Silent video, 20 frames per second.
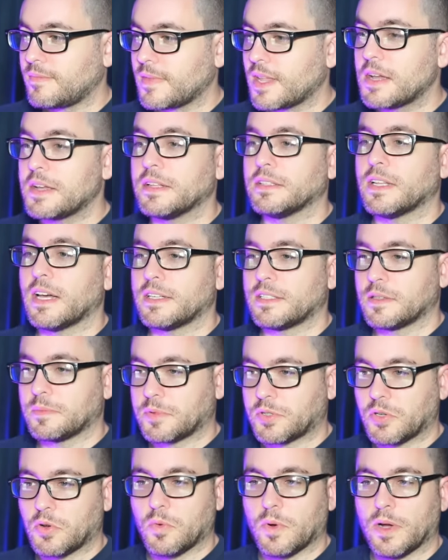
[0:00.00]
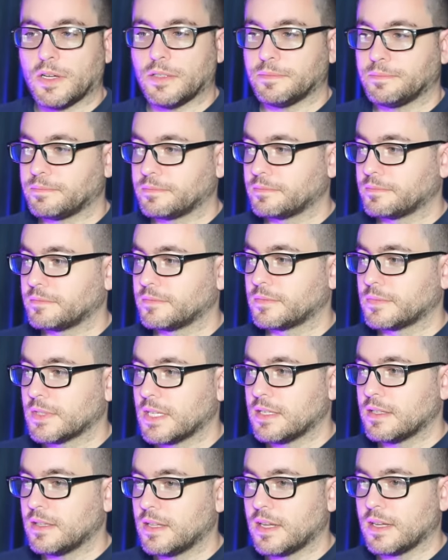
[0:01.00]
Yeah, it lines up so well.
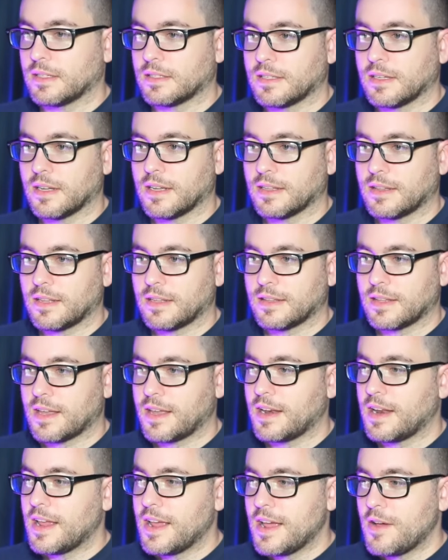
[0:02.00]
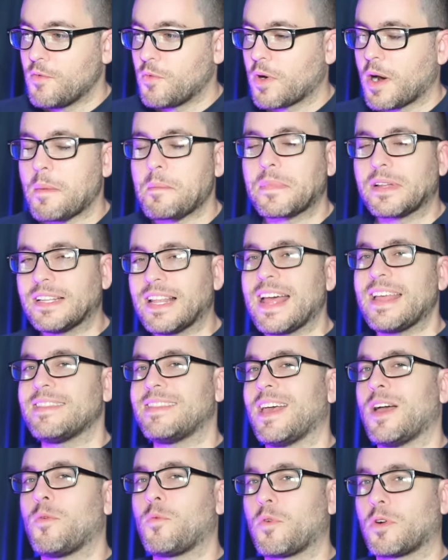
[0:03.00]
Thanks. Yeah, I thought that where I'm glad
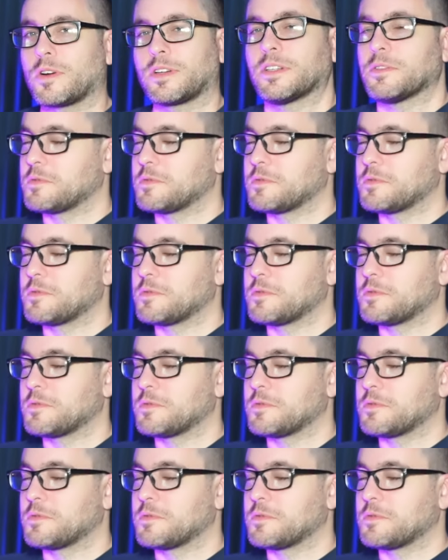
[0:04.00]
that worked.